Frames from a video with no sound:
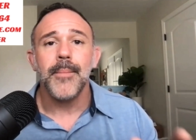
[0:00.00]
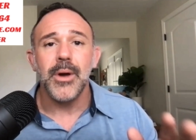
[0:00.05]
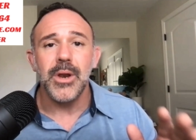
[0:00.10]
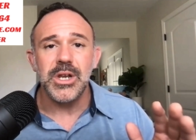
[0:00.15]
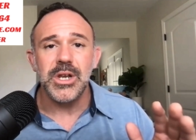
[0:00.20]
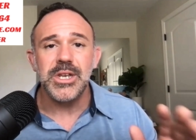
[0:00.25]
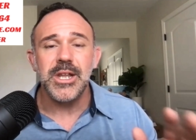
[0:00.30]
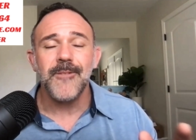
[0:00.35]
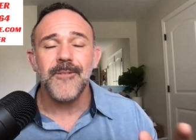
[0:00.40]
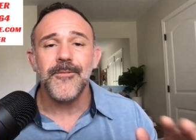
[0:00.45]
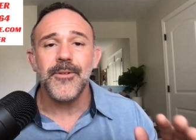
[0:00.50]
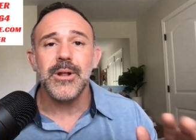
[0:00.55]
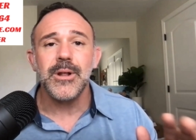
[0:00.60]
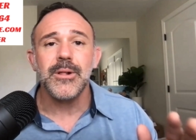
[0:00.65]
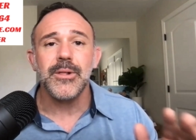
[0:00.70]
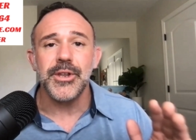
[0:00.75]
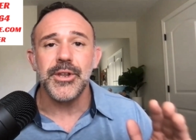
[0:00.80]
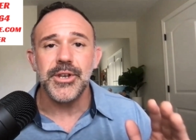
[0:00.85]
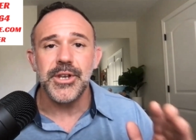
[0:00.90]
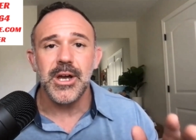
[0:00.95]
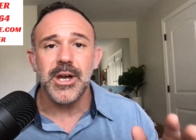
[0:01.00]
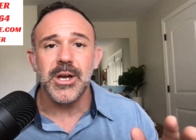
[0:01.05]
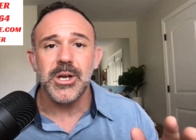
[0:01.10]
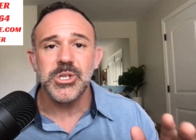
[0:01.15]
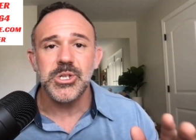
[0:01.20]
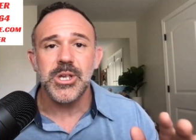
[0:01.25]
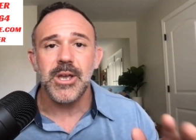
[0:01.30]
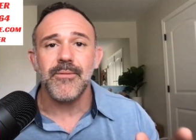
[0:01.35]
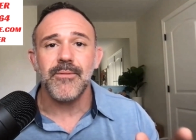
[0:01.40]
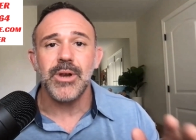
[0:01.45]
but it definitely
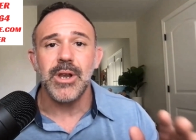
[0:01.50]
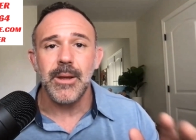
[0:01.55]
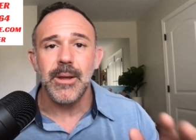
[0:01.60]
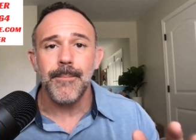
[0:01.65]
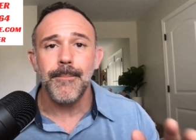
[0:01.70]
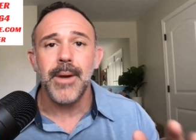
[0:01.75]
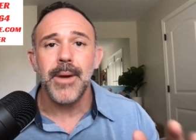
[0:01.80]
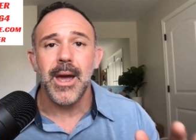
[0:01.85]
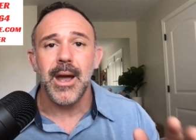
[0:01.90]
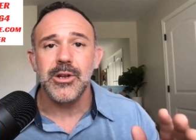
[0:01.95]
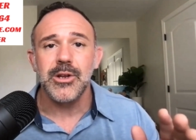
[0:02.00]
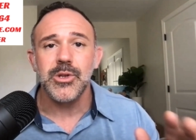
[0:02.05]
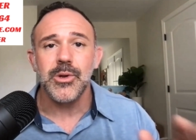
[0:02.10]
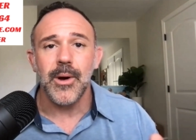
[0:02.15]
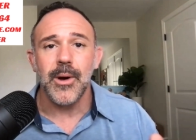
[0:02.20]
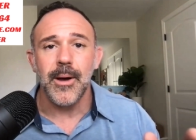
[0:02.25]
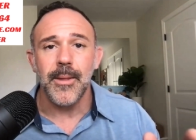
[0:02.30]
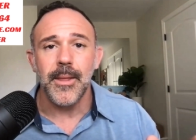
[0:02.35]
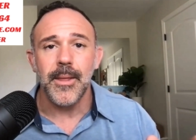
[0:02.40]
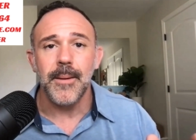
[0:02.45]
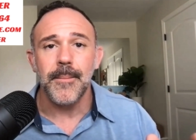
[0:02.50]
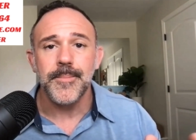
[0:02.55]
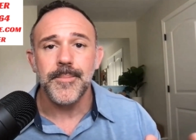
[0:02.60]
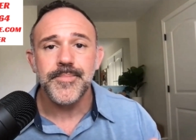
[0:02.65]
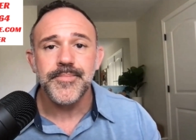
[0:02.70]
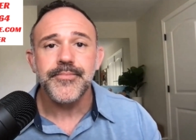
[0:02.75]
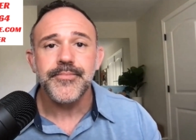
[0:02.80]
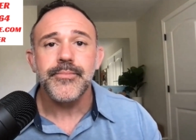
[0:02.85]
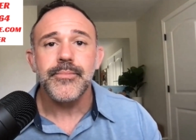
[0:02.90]
does have an impact on them.